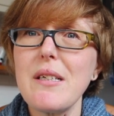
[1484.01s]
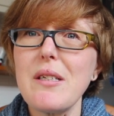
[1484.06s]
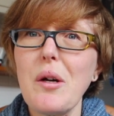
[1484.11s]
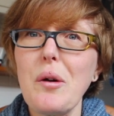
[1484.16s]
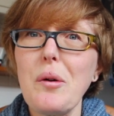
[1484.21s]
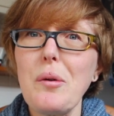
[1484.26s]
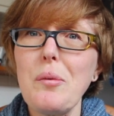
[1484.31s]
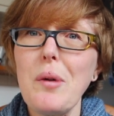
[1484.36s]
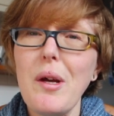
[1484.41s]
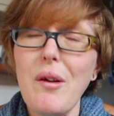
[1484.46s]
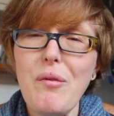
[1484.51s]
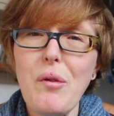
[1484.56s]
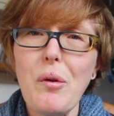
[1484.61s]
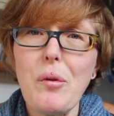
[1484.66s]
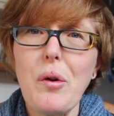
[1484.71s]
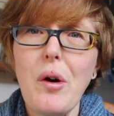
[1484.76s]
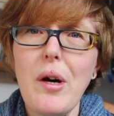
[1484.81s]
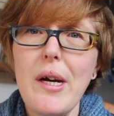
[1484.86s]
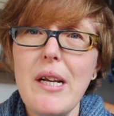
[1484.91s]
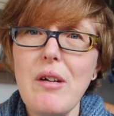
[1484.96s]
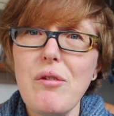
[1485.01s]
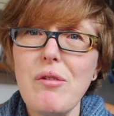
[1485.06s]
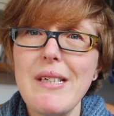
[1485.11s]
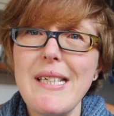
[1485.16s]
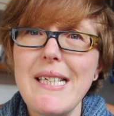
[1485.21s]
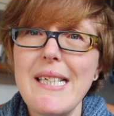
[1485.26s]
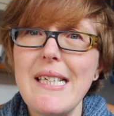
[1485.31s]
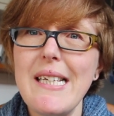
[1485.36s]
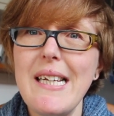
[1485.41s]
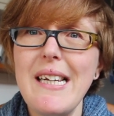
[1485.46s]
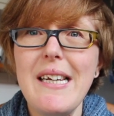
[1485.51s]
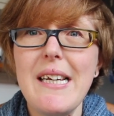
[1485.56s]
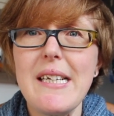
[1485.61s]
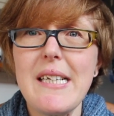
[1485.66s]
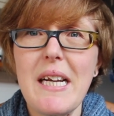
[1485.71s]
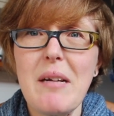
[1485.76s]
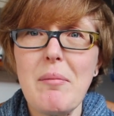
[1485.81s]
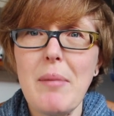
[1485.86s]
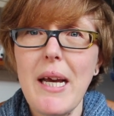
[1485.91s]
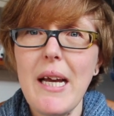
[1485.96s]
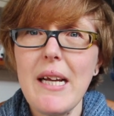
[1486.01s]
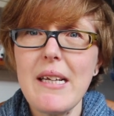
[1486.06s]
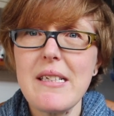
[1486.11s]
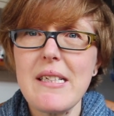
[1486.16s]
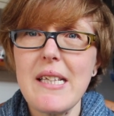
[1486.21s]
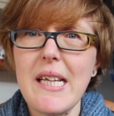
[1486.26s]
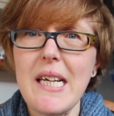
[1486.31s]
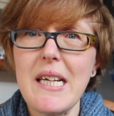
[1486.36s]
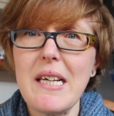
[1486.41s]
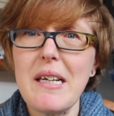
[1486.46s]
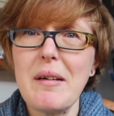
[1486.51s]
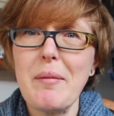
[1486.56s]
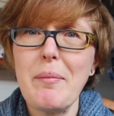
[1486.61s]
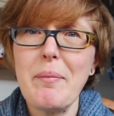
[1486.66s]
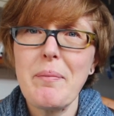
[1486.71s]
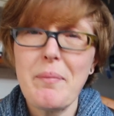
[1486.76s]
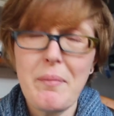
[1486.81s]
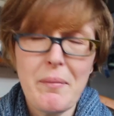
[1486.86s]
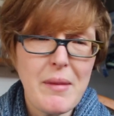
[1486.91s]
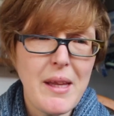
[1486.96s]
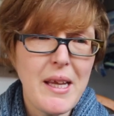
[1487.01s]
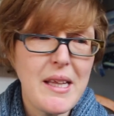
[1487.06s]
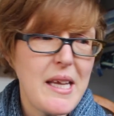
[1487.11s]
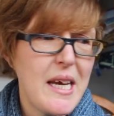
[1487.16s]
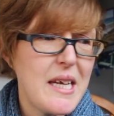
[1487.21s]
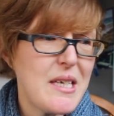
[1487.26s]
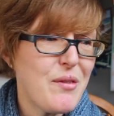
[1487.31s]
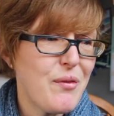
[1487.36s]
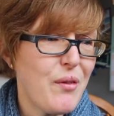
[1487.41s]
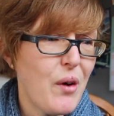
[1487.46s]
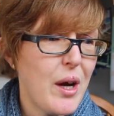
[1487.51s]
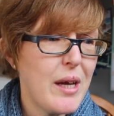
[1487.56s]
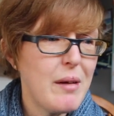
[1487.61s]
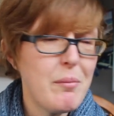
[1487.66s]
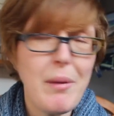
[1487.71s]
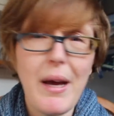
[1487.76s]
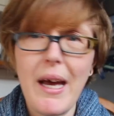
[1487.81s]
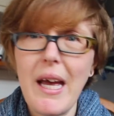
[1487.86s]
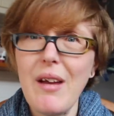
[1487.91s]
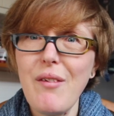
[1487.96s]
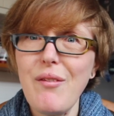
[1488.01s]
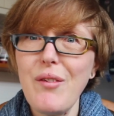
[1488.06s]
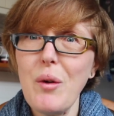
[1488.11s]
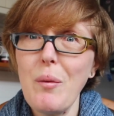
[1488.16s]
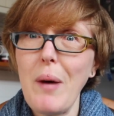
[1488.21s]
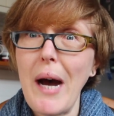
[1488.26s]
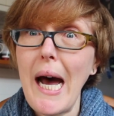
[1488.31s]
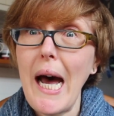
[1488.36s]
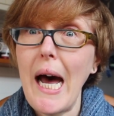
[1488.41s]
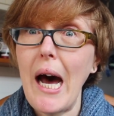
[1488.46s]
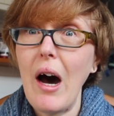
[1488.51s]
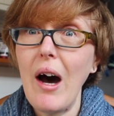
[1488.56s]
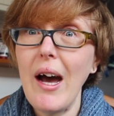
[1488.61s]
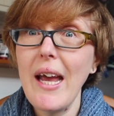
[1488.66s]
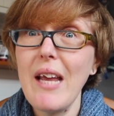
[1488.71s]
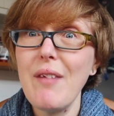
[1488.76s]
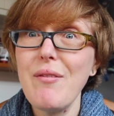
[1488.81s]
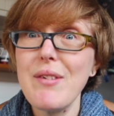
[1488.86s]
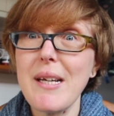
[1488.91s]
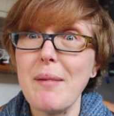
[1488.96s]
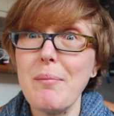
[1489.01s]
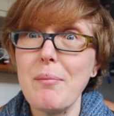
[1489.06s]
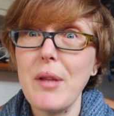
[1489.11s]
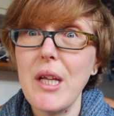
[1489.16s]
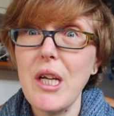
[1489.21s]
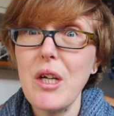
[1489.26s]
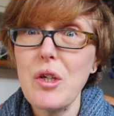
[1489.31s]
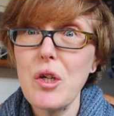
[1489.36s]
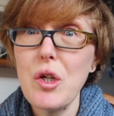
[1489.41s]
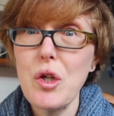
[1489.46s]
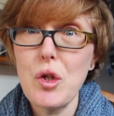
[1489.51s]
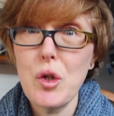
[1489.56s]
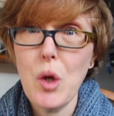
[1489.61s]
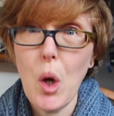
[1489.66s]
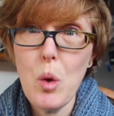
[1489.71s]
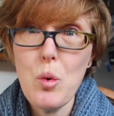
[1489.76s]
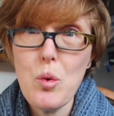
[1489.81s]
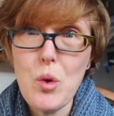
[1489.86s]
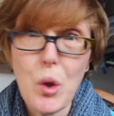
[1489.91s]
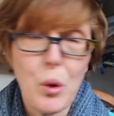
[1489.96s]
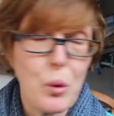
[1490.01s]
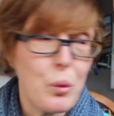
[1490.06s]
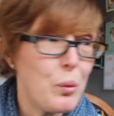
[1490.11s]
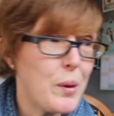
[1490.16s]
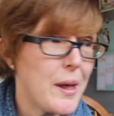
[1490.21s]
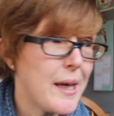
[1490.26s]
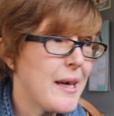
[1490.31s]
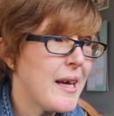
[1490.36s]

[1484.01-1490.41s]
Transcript: So if you're not interested in knitting bags, then that's fine, but if you are, I have something to show you.